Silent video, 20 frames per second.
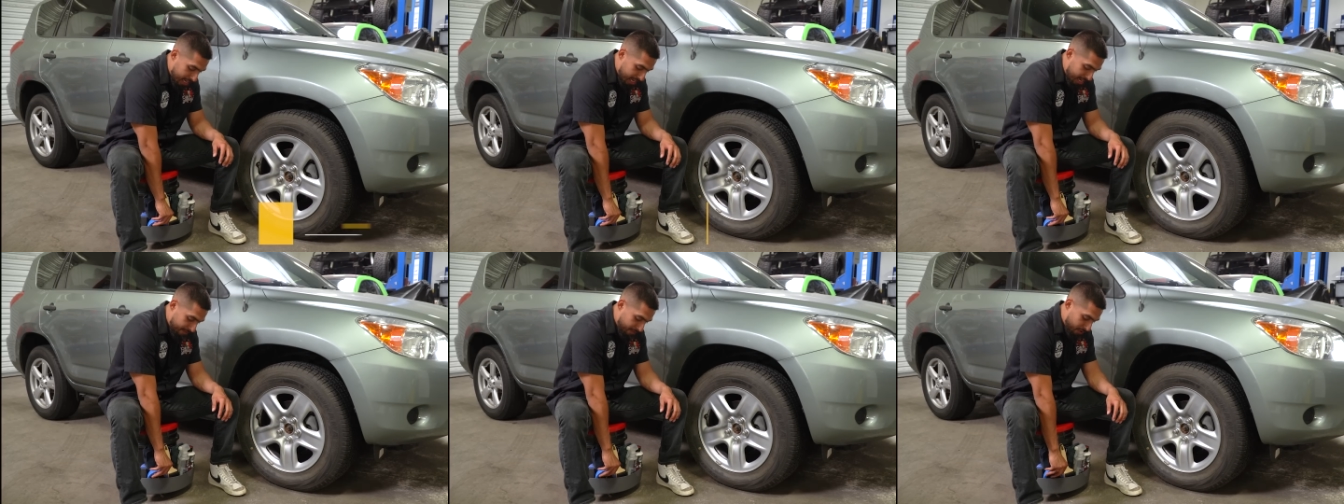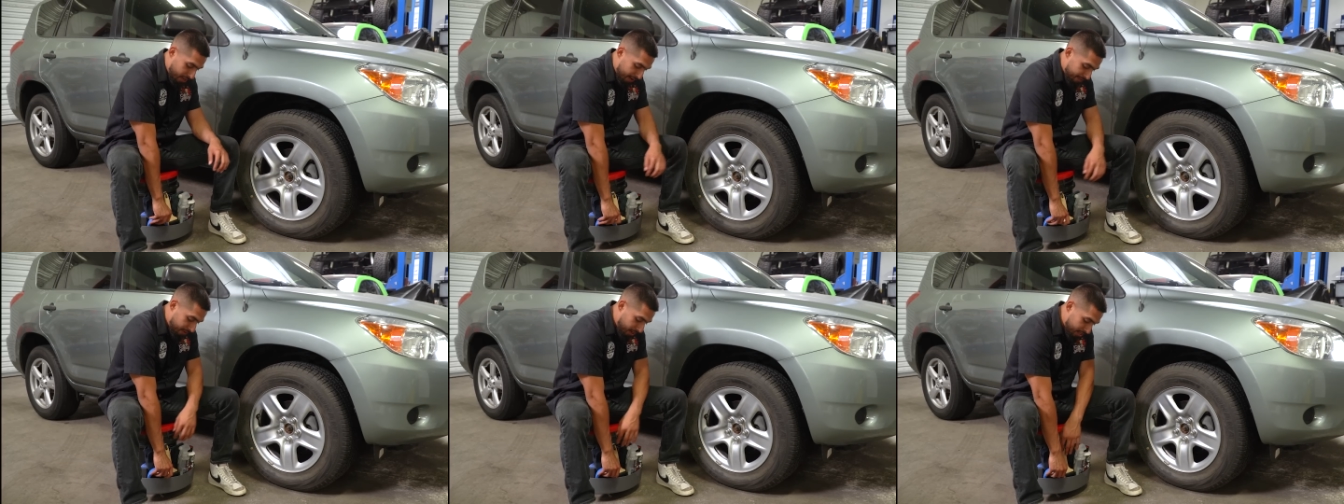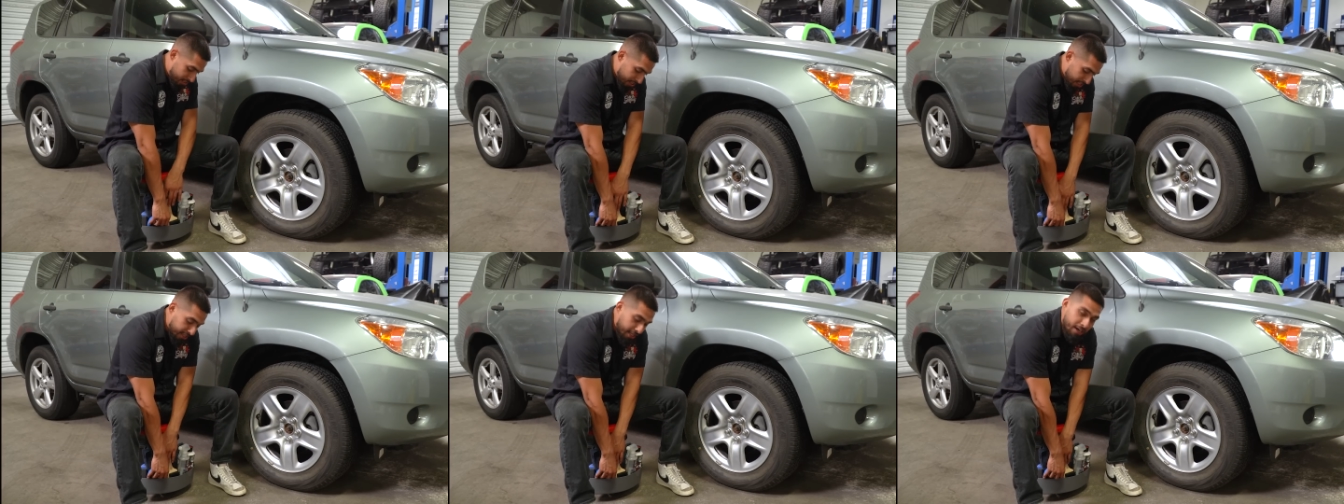If you have
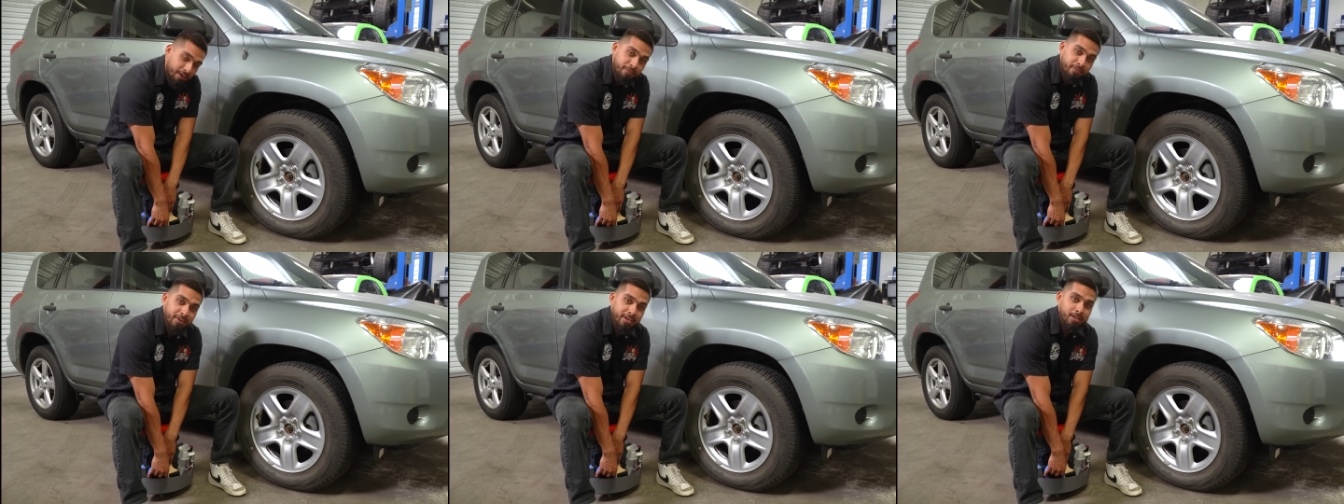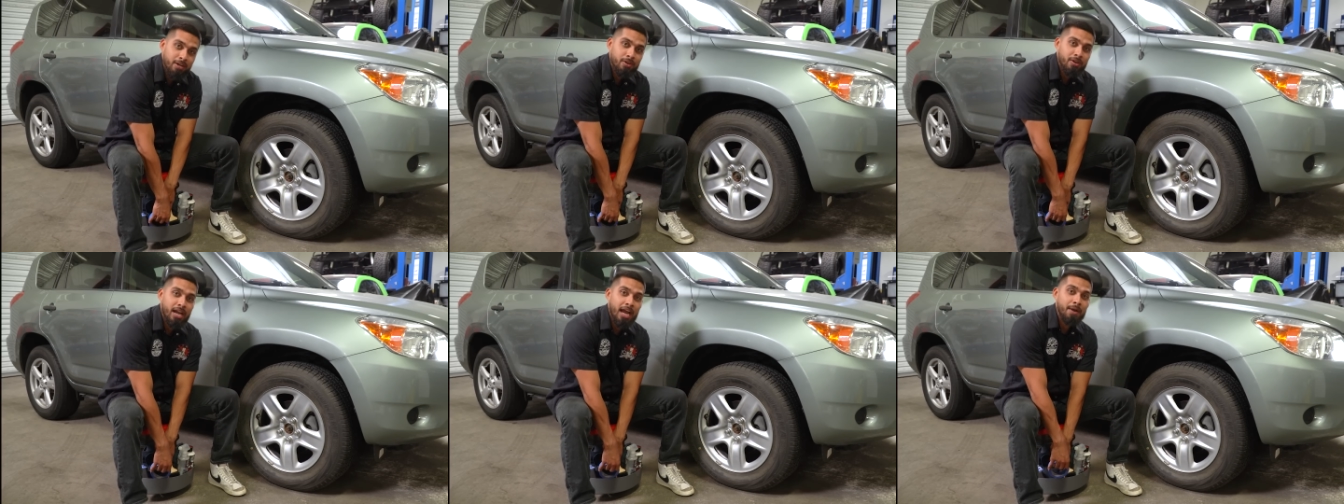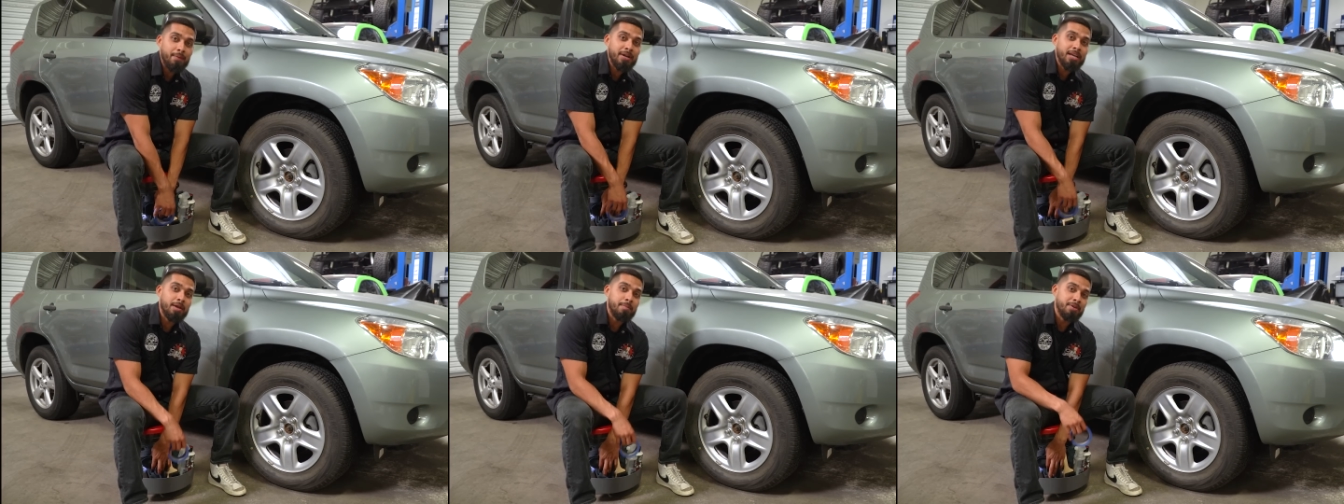not checked out our freeloader, I
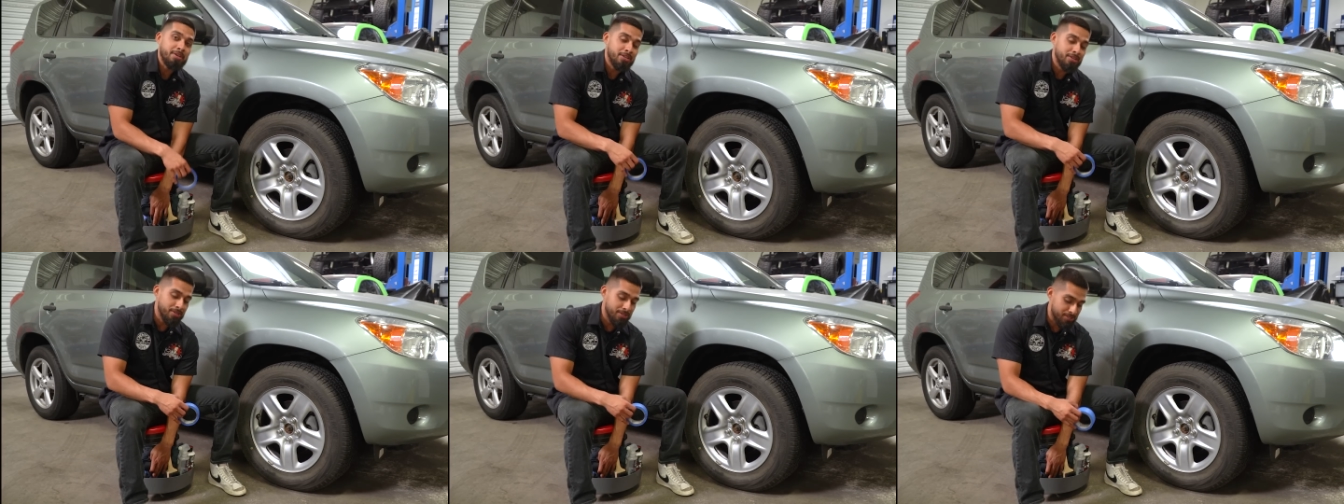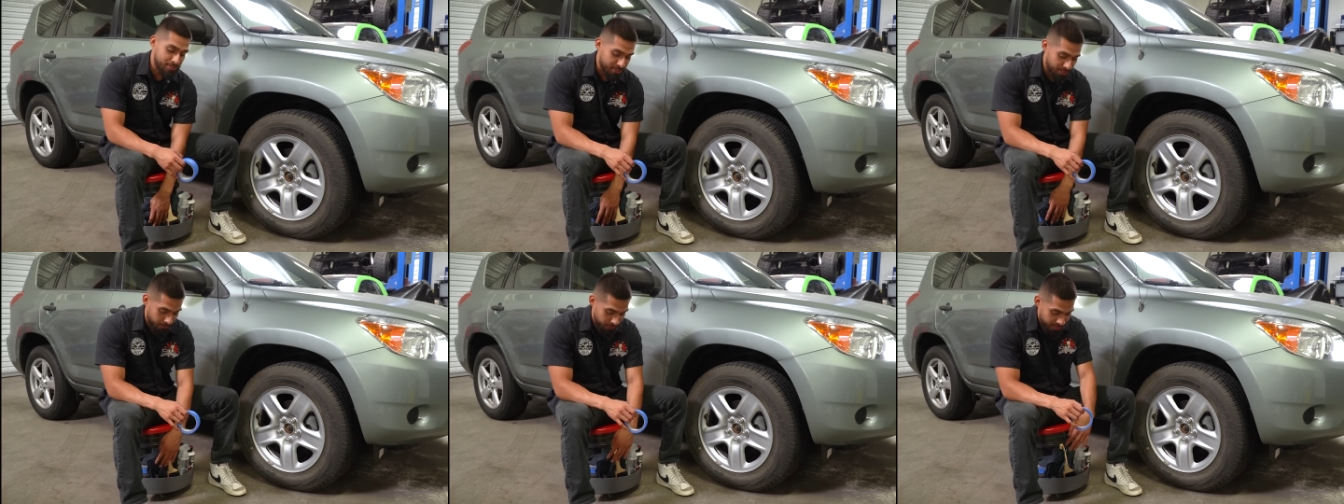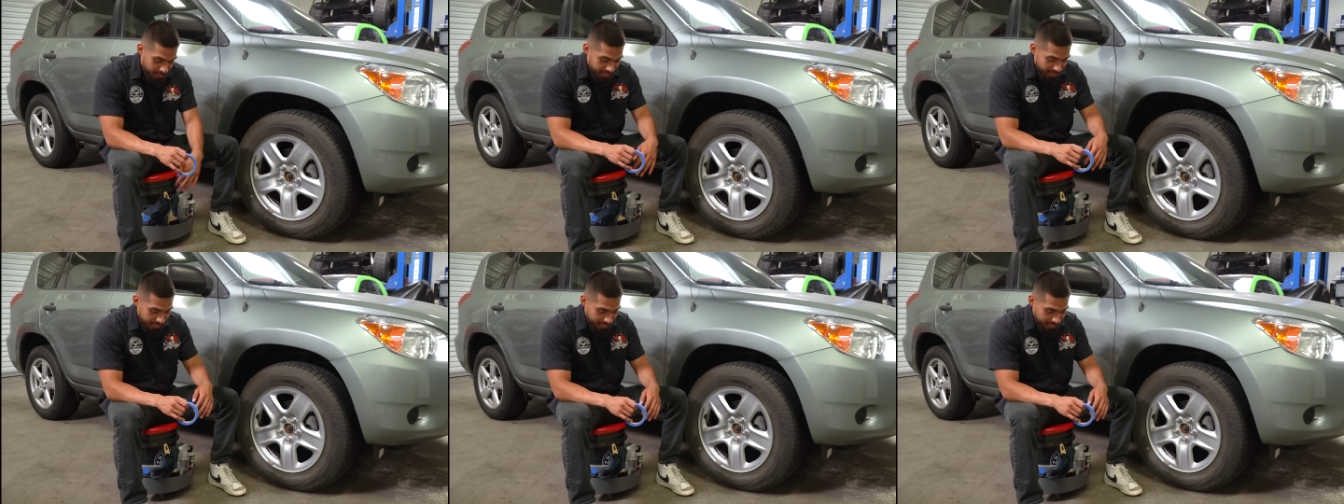recommend you do so.